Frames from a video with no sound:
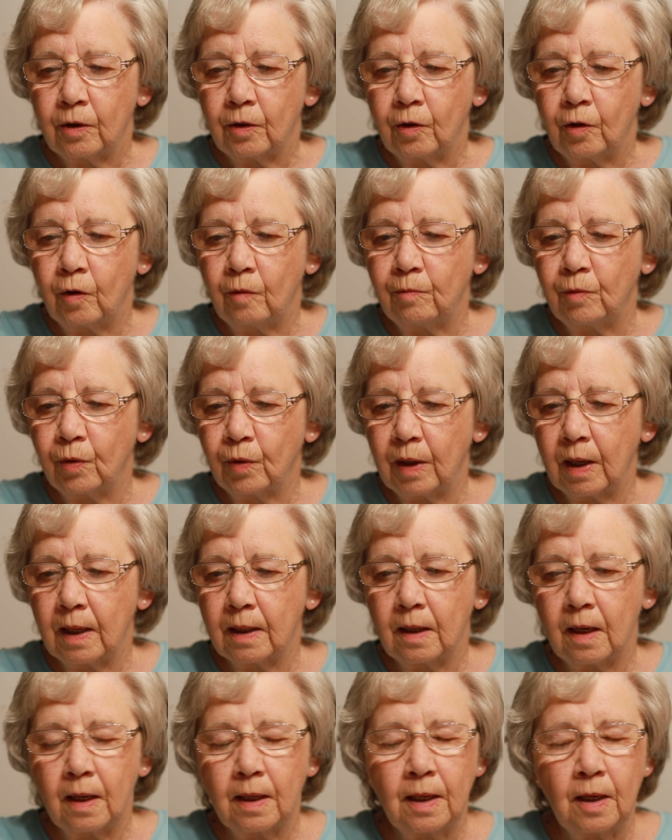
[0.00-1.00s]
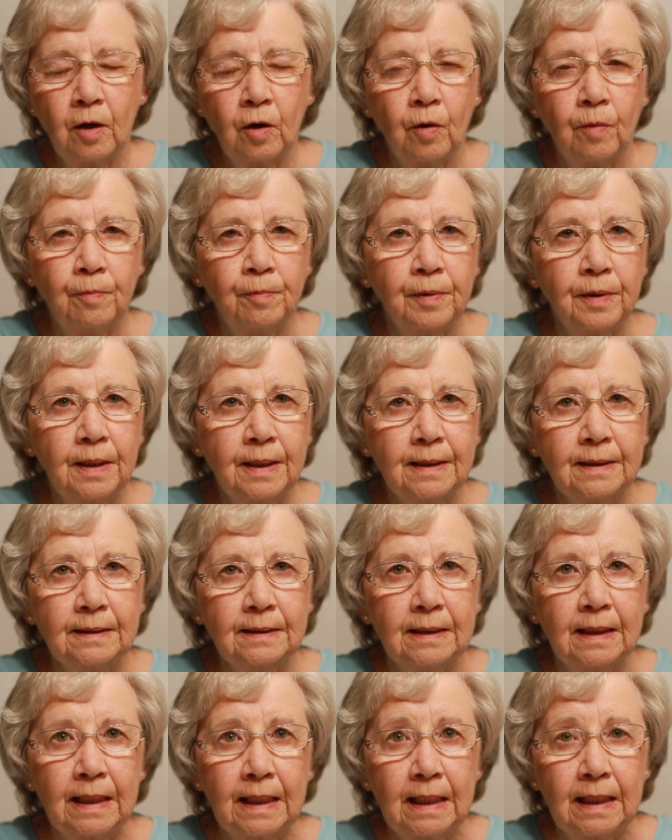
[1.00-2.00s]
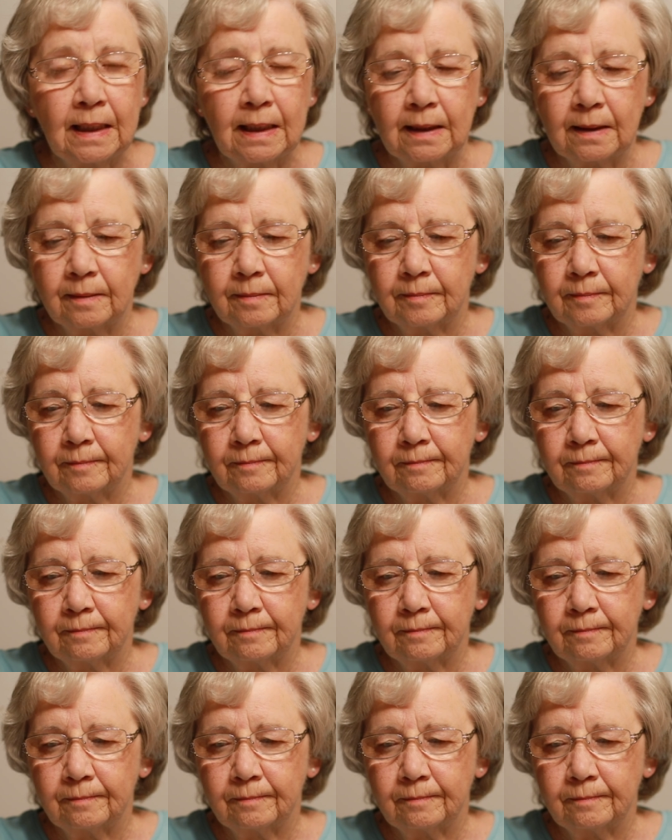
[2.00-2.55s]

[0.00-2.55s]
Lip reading: whom you cannot help with His leading.